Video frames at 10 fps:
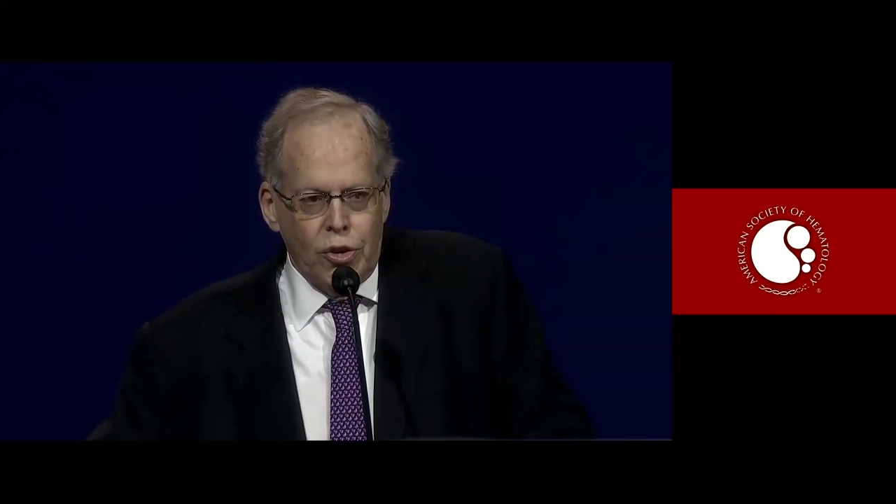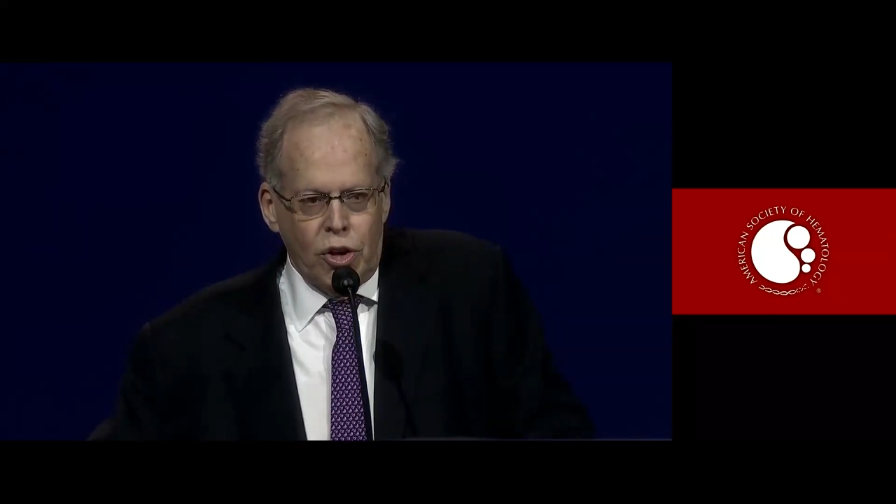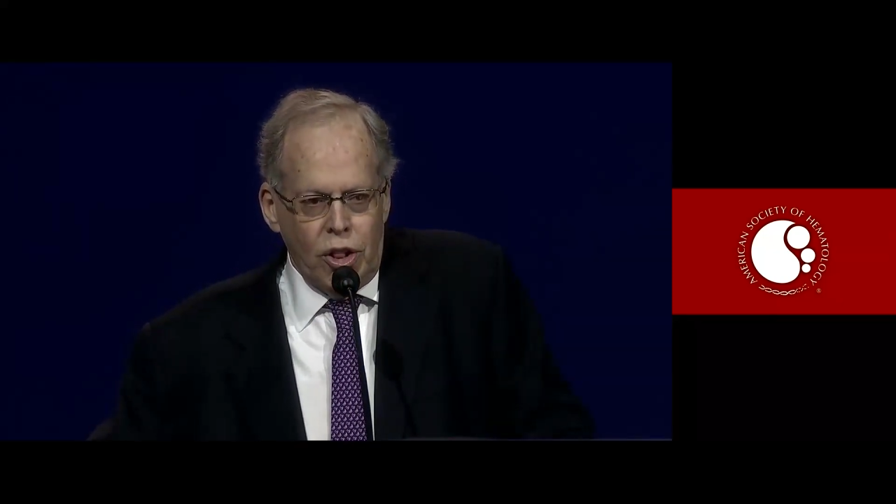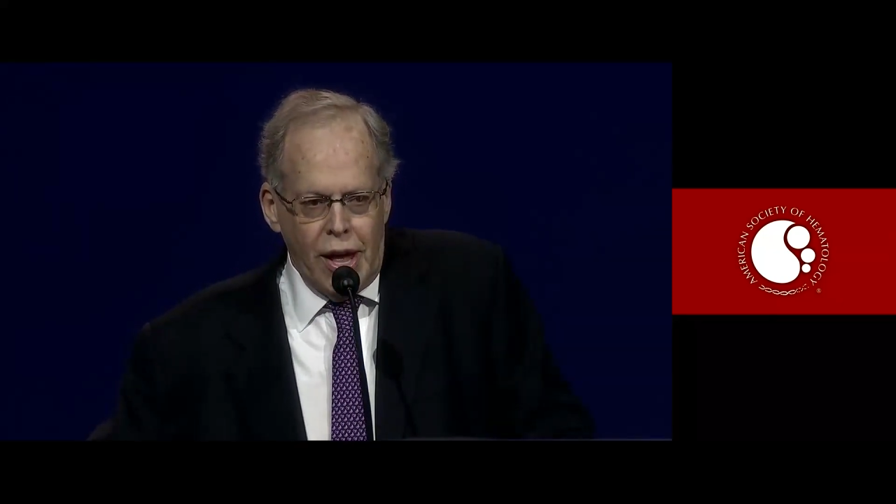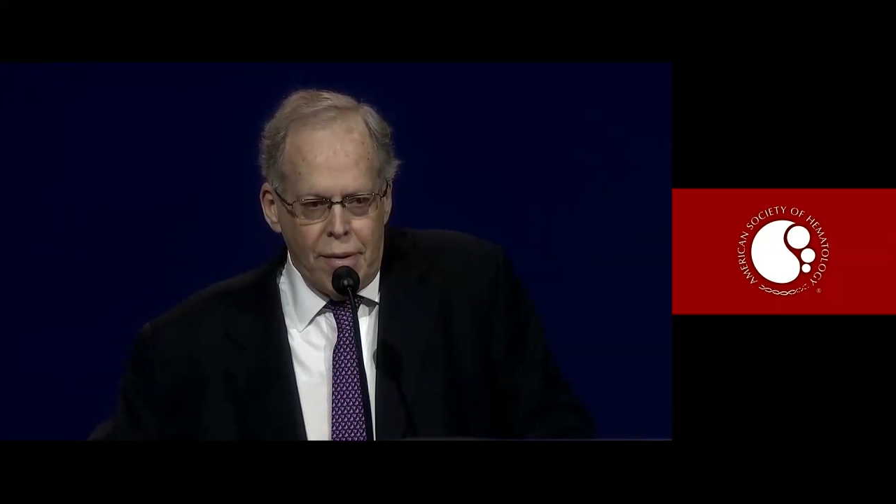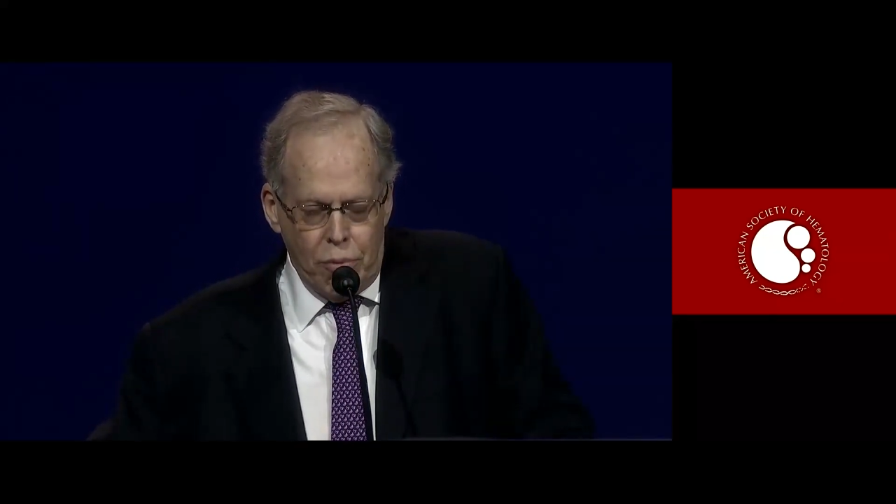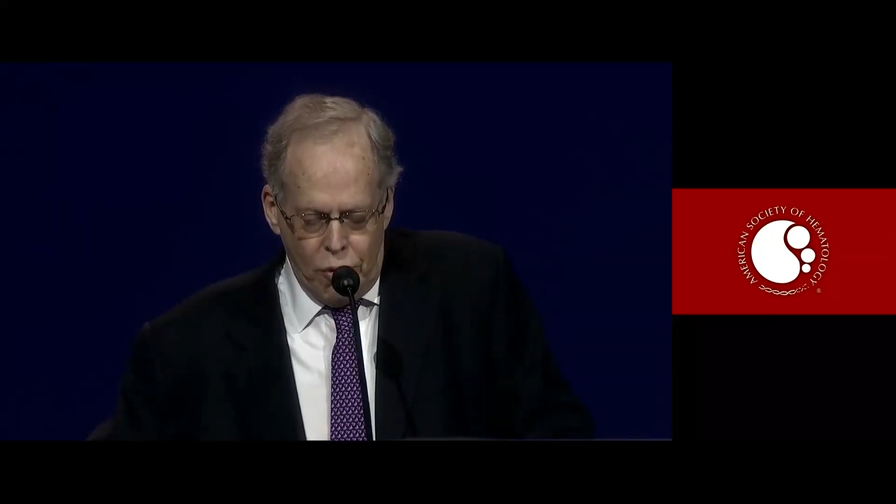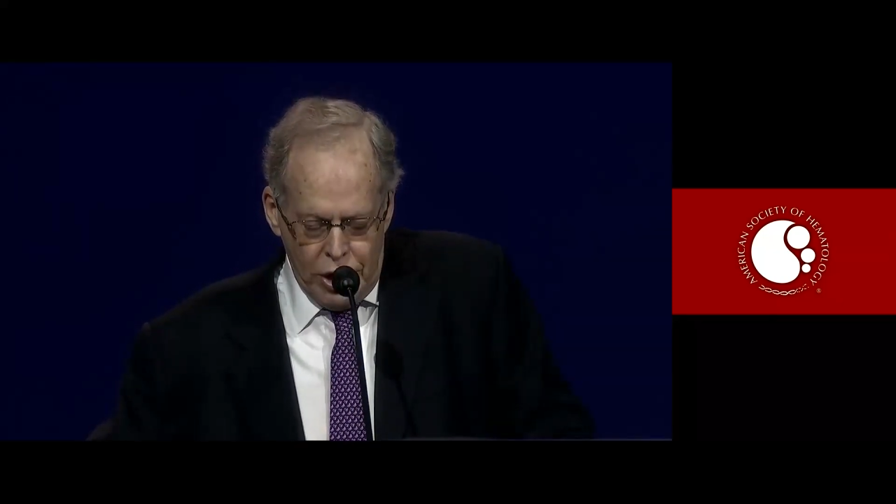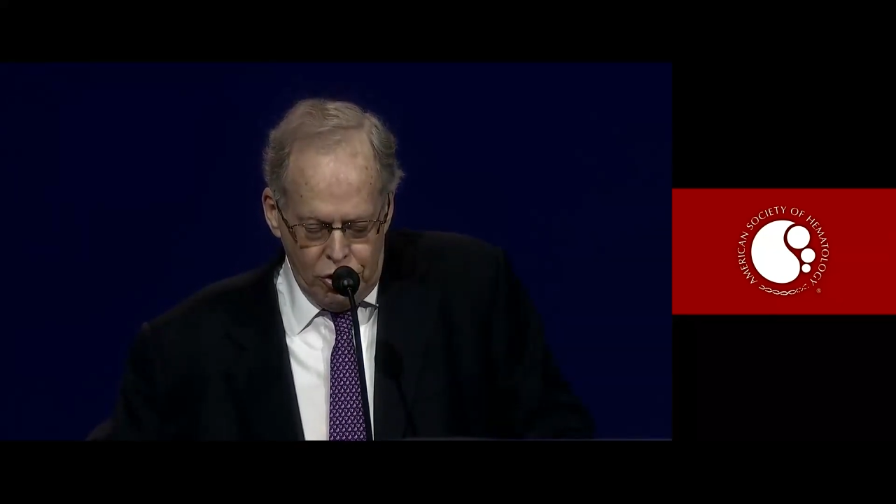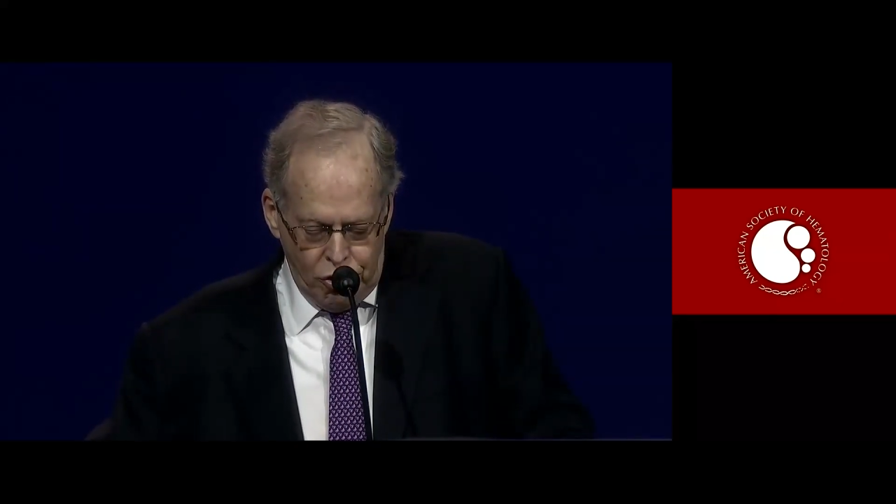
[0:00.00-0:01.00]

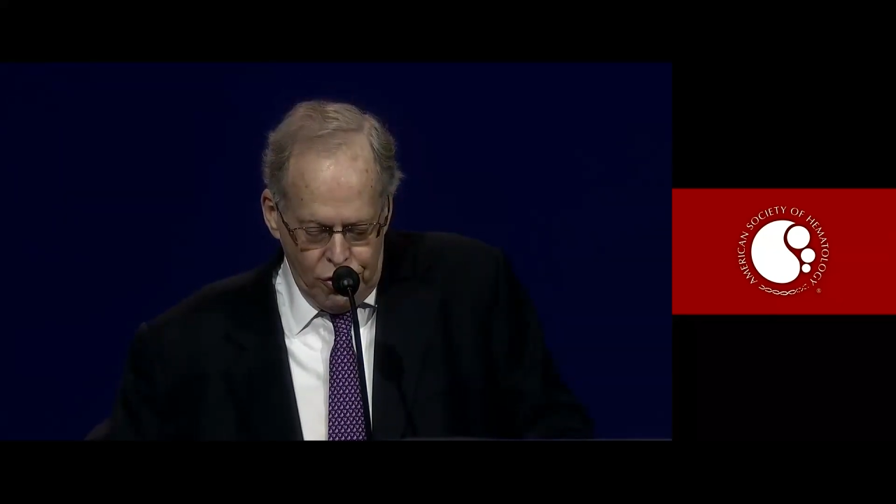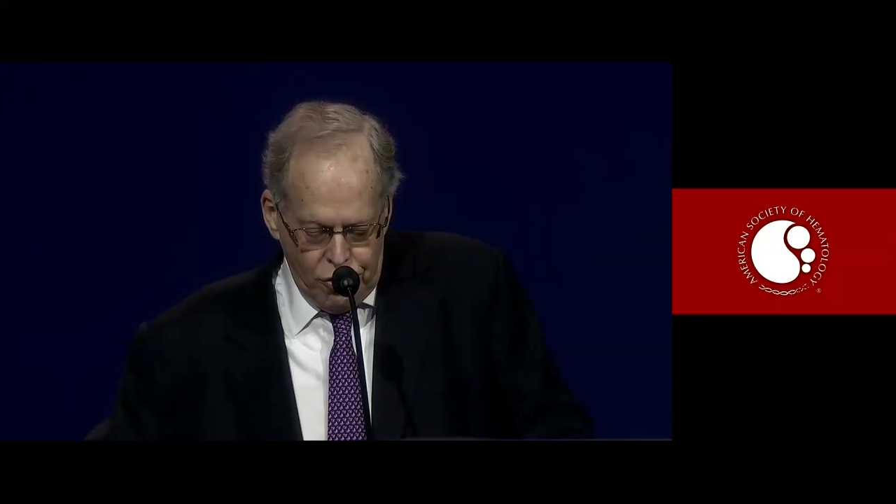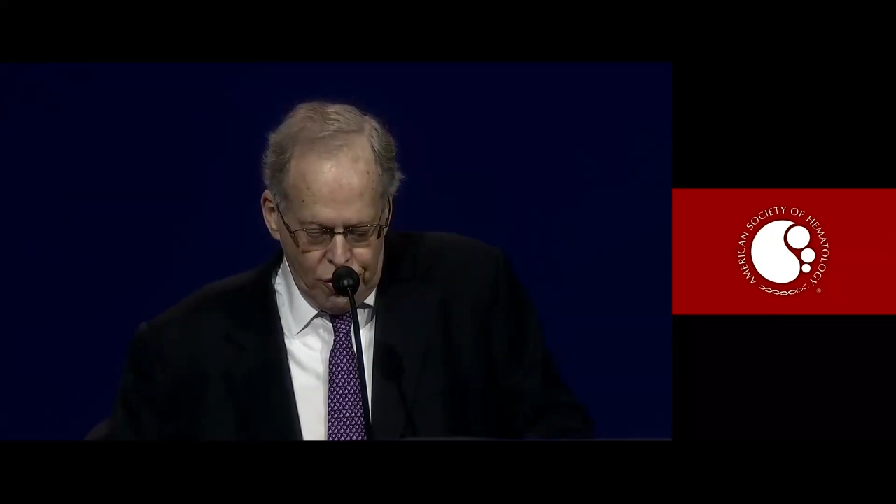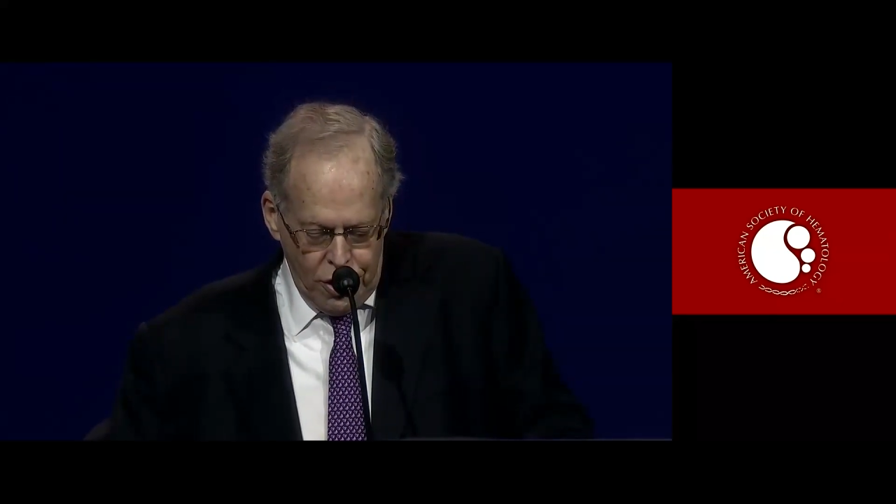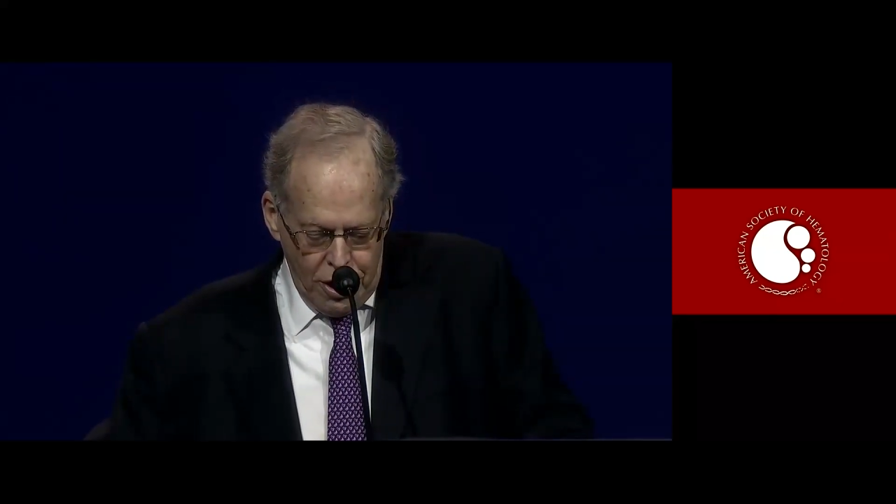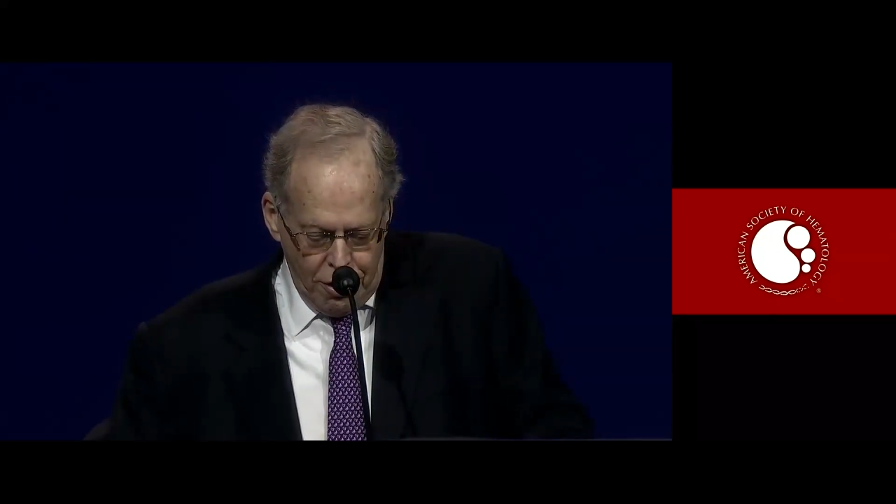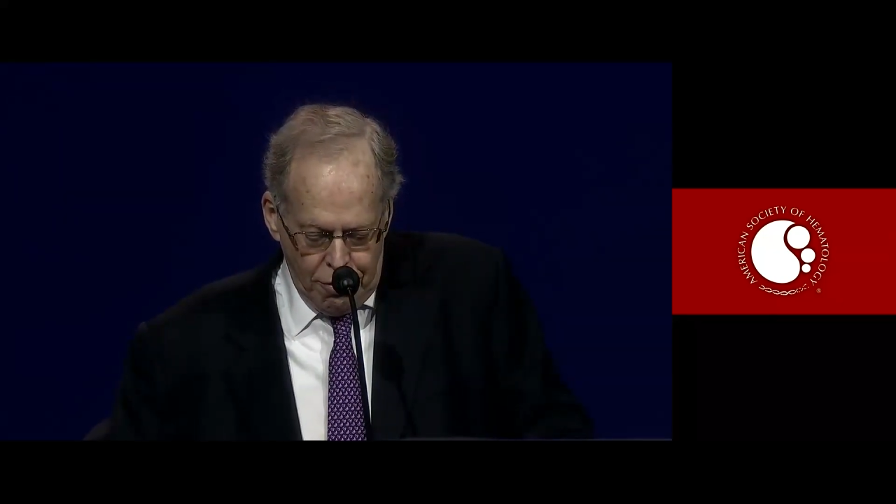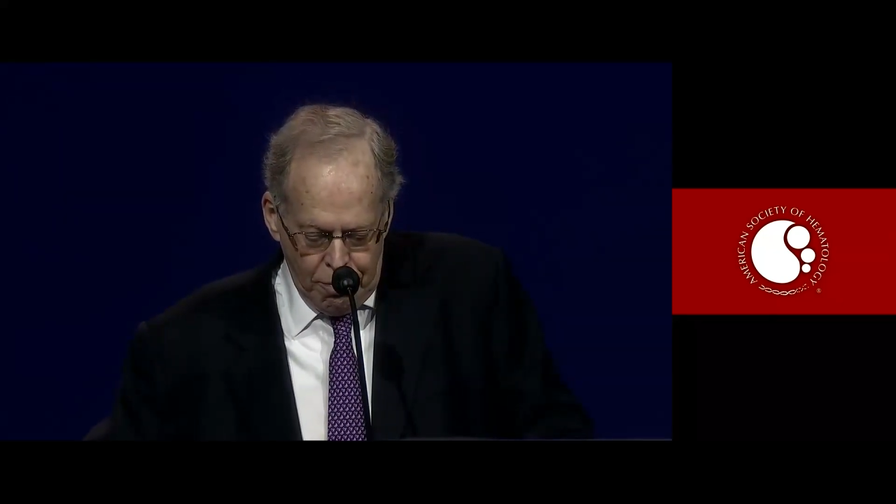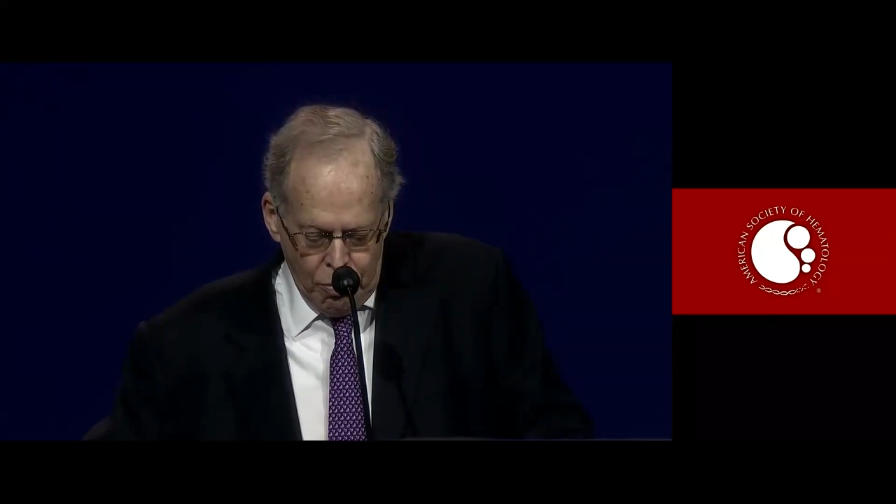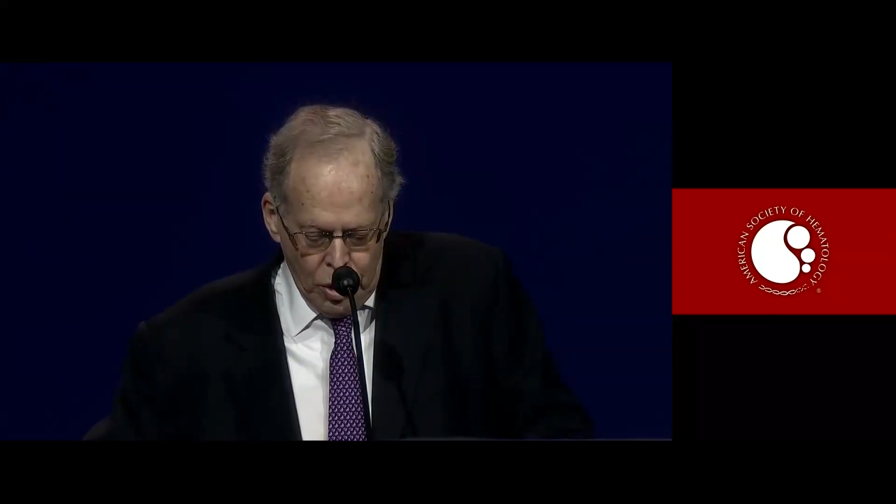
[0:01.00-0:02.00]
collaborations and
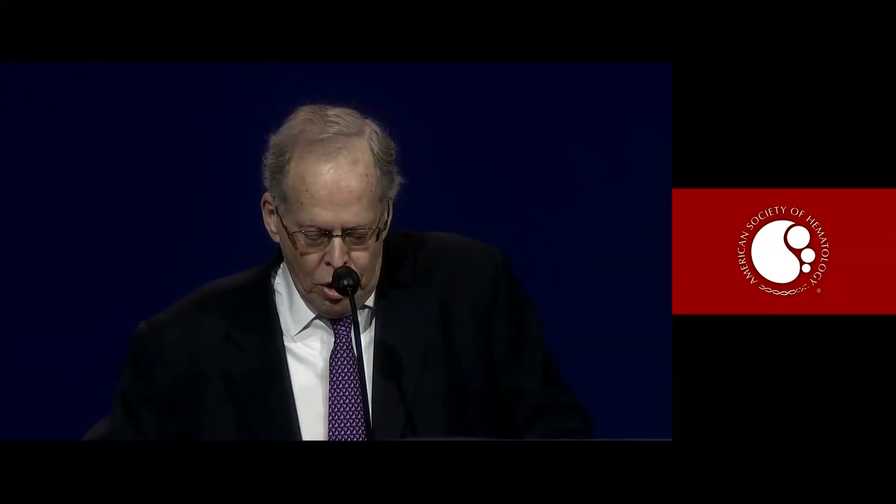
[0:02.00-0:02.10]
help,